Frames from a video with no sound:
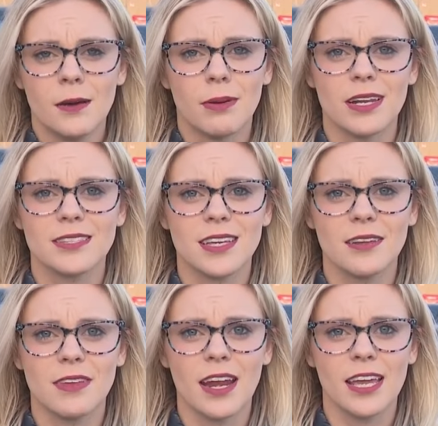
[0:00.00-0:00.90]
But instead
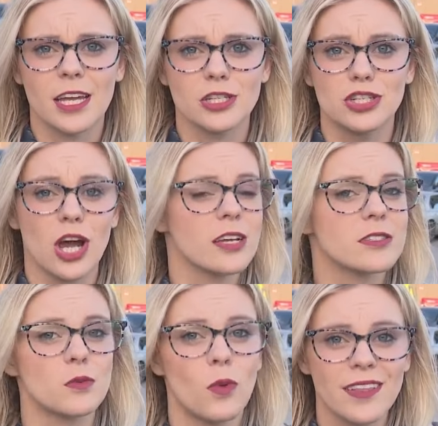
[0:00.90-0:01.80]
of getting
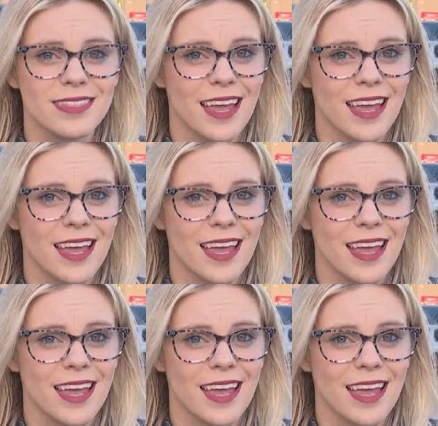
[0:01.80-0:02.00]
just what